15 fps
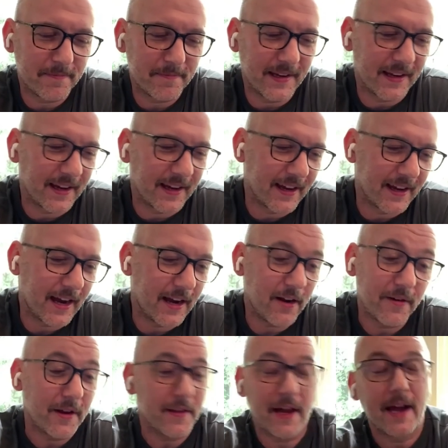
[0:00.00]
Yeah, I
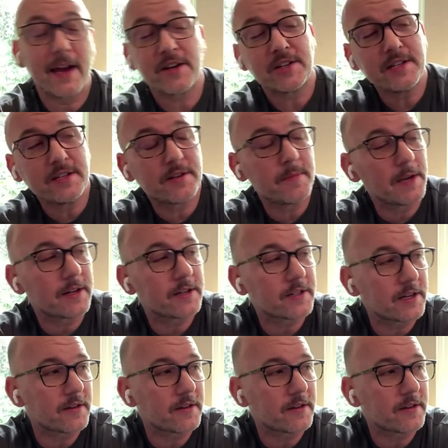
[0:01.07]
don't know that. I actually, to be honest,